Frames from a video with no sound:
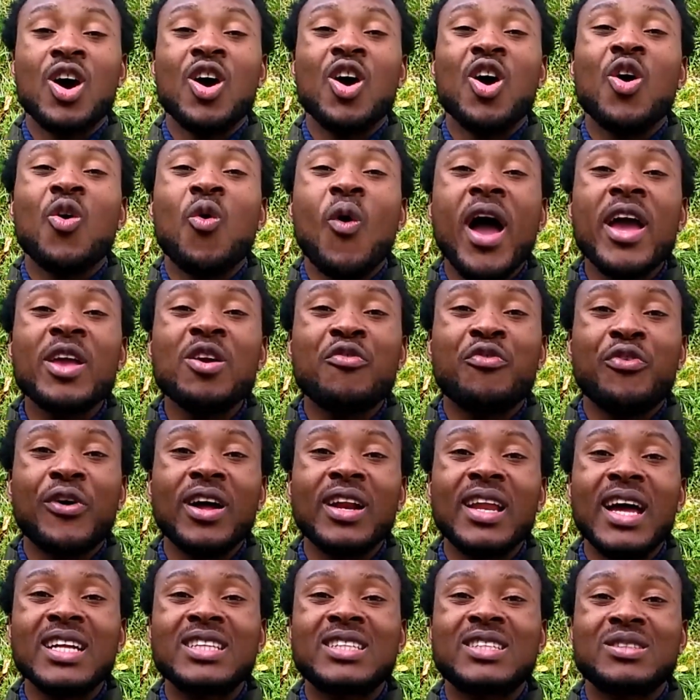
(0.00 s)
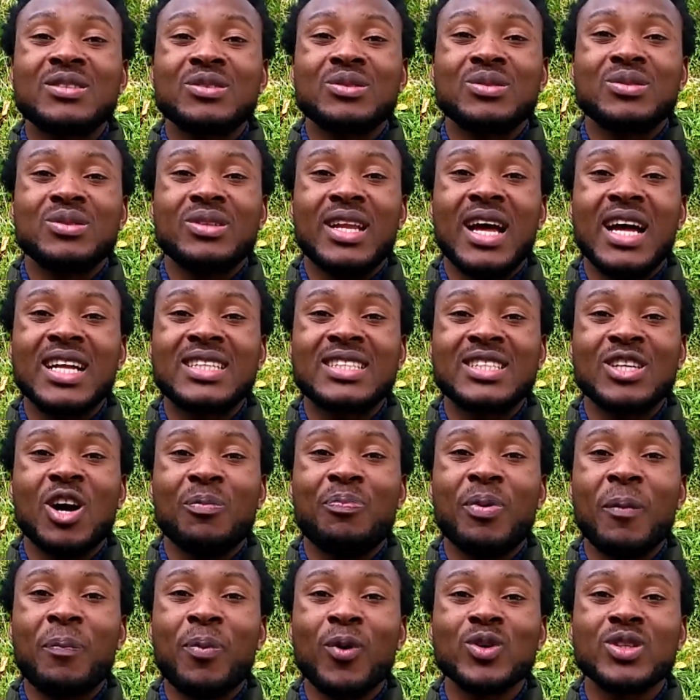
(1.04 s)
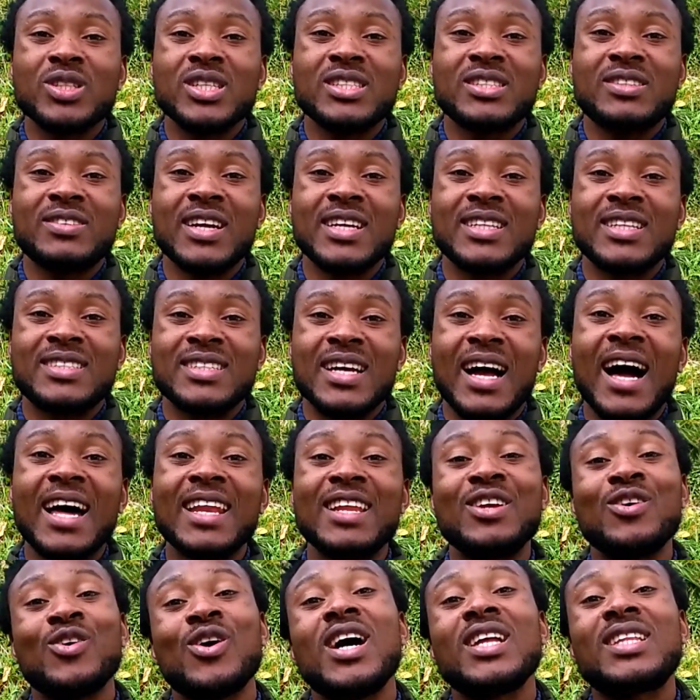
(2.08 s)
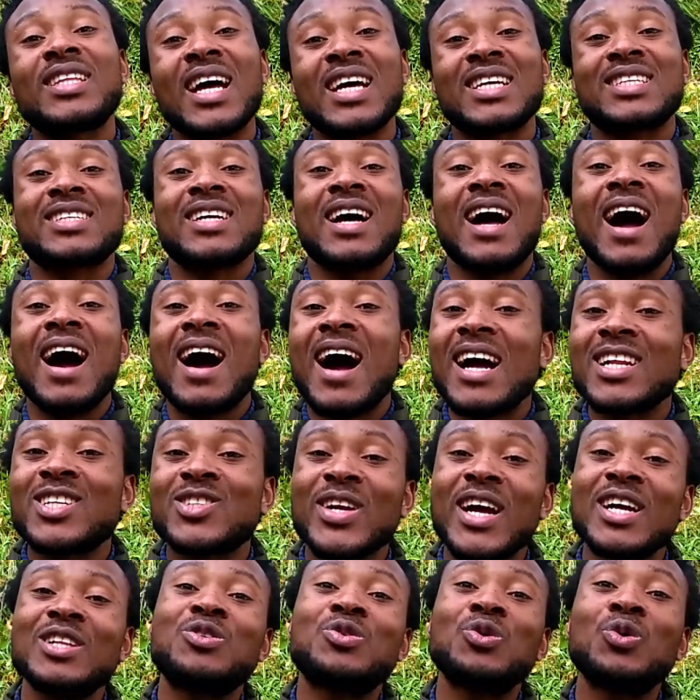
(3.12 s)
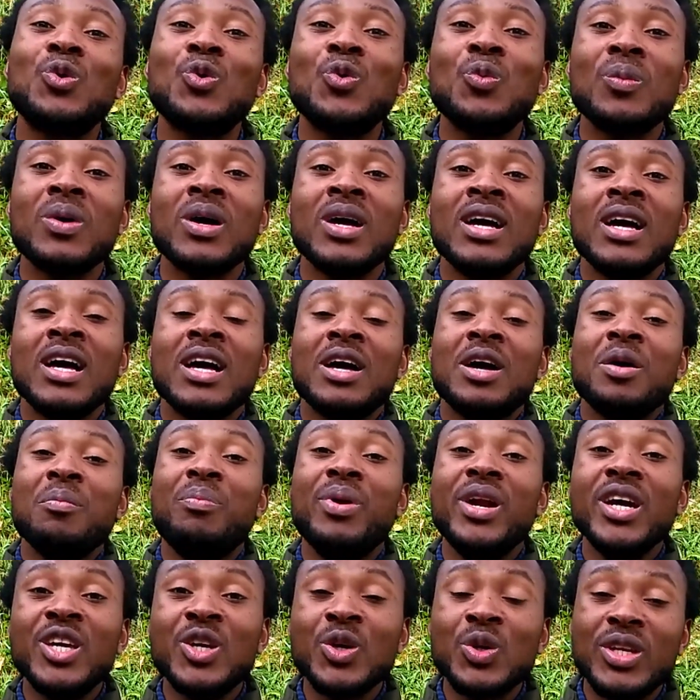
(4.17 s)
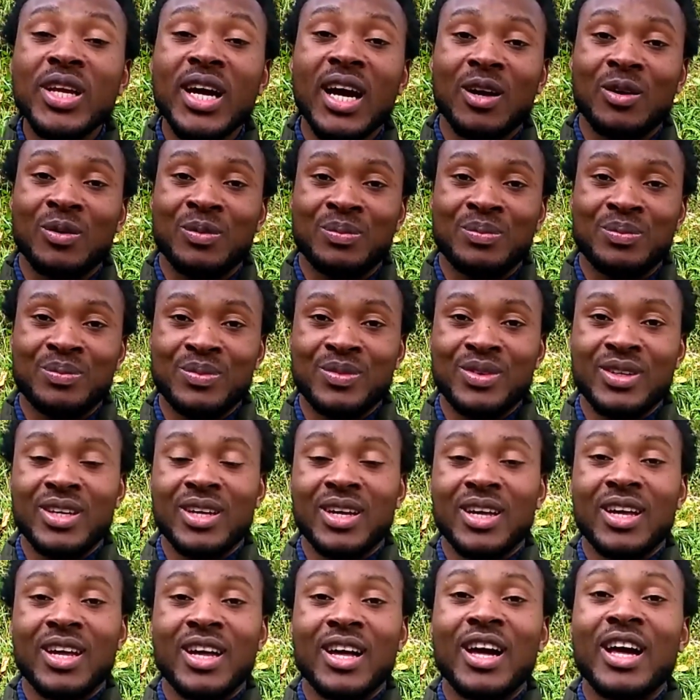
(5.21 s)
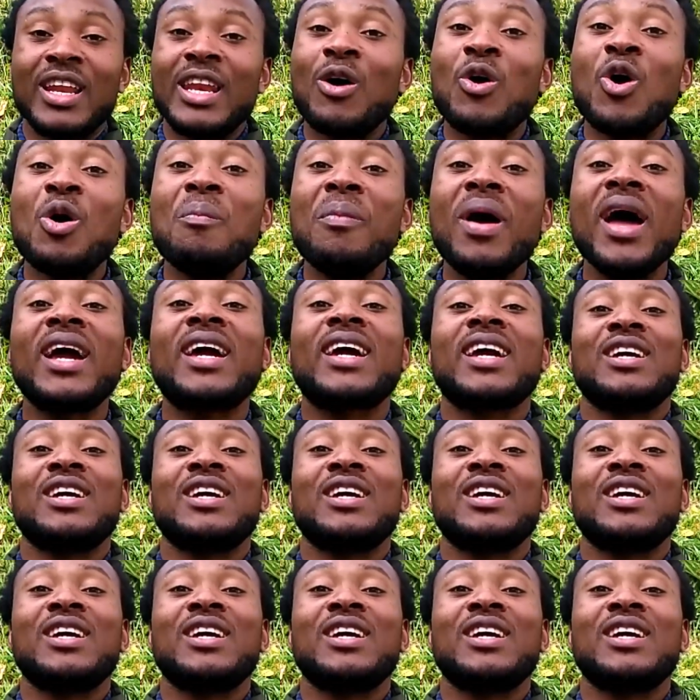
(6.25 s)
when you find out that your purpose is great and haters are trying to bring you down, they will make